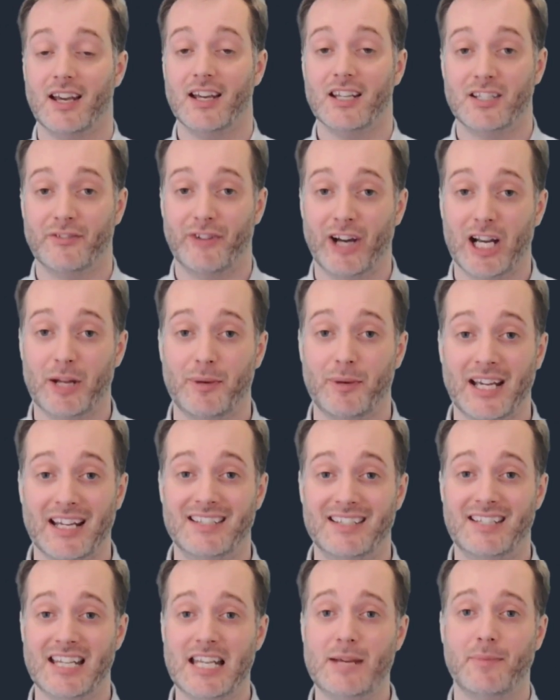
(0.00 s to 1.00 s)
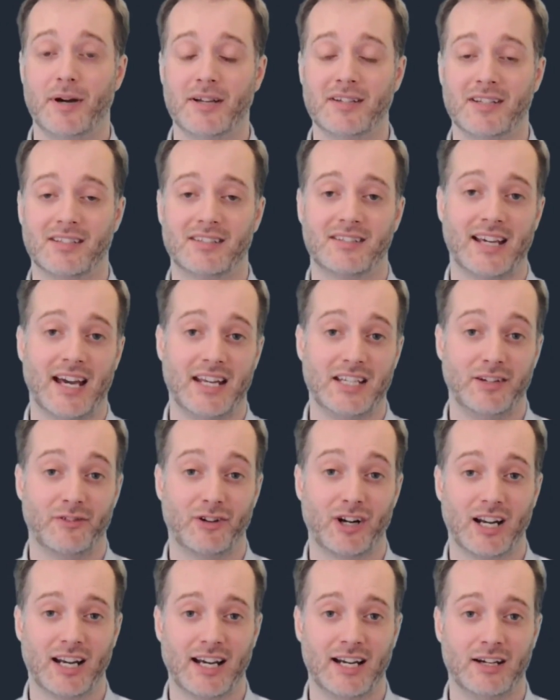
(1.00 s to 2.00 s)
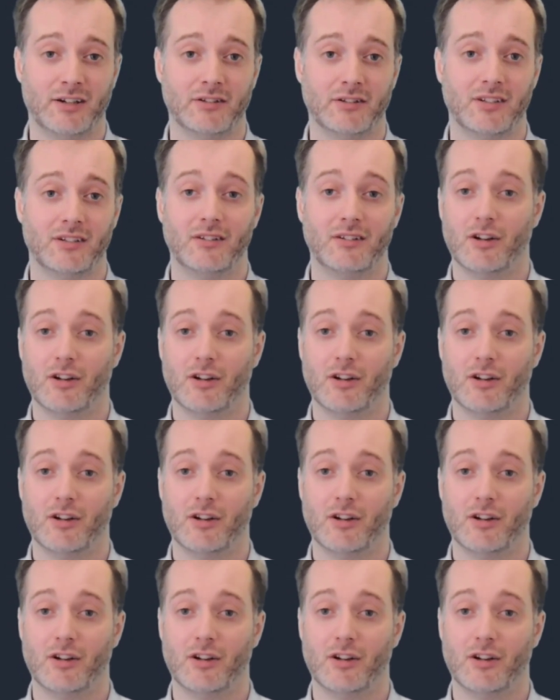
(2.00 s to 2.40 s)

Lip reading: Developing a deep understanding of cloud,